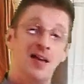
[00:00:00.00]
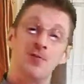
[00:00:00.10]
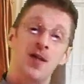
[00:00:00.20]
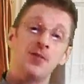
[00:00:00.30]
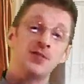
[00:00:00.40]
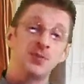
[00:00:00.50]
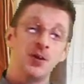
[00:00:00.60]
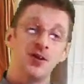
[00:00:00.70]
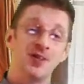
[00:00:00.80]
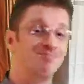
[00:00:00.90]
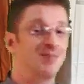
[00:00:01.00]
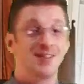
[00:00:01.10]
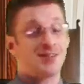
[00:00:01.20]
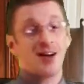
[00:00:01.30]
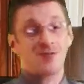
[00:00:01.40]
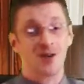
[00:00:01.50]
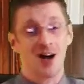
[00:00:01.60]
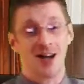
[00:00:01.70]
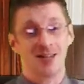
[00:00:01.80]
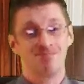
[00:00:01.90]
If without the Spirit, it's not of
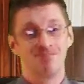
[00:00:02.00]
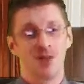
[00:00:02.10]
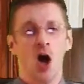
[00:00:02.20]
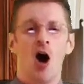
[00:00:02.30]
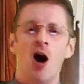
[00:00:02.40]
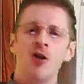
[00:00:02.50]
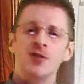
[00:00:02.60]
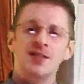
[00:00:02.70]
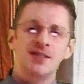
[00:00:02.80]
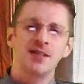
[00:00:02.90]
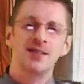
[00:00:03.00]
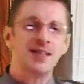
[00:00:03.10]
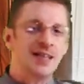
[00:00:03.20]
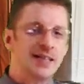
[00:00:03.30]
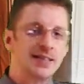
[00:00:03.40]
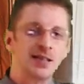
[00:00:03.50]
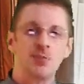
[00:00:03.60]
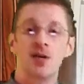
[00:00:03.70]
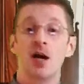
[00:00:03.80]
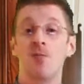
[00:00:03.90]
God. All these things
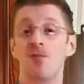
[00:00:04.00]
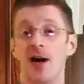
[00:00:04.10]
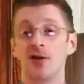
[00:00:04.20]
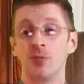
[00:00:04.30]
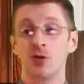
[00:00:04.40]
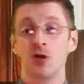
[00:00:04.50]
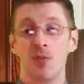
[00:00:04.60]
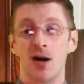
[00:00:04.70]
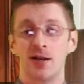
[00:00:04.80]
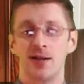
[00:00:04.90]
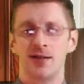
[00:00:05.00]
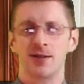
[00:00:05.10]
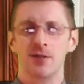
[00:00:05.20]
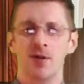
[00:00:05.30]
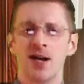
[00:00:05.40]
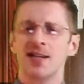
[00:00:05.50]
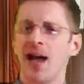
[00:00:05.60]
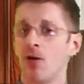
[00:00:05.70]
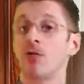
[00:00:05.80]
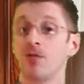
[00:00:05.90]
easily become valuable commodities of
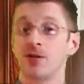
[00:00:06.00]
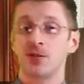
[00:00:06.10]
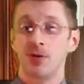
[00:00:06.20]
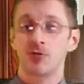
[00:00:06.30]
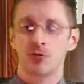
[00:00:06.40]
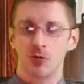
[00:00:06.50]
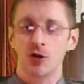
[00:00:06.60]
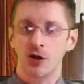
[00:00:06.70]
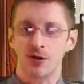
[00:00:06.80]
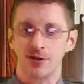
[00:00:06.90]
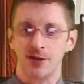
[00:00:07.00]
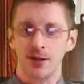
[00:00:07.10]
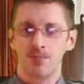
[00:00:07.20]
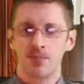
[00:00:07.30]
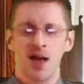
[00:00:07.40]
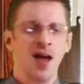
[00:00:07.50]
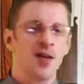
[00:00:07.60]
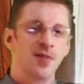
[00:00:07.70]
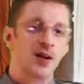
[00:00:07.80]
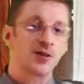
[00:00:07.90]
counterfeit spiritual currency.
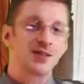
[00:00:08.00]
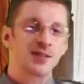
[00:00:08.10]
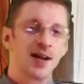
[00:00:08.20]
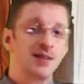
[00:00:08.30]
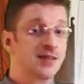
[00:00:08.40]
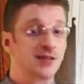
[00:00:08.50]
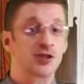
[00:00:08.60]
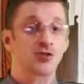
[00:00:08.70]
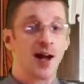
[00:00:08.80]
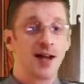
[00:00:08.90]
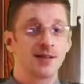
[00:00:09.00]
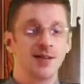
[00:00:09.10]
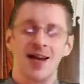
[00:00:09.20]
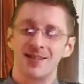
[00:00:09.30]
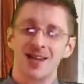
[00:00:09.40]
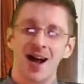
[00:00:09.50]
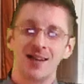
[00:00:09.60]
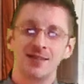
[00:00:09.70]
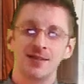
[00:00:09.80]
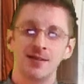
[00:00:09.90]
They are designed to distract,
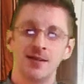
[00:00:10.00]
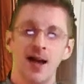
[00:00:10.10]
entice,